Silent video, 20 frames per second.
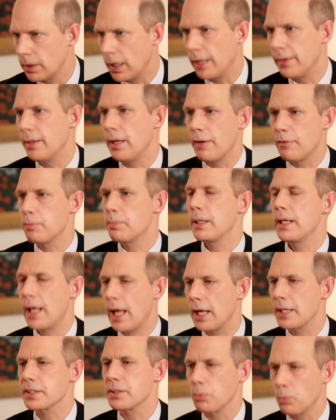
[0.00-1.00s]
and everybody
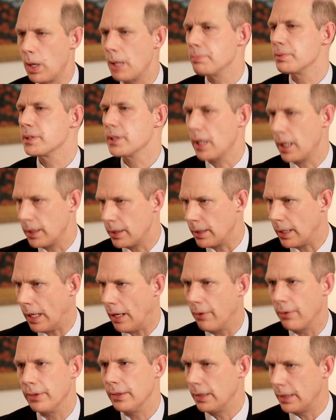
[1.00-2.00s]
has a website
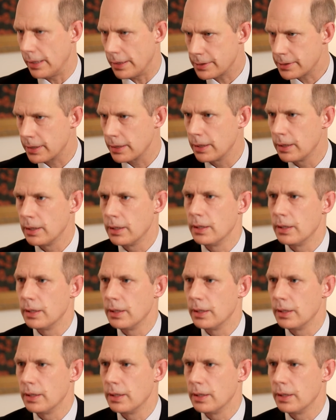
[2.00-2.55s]
now, at least.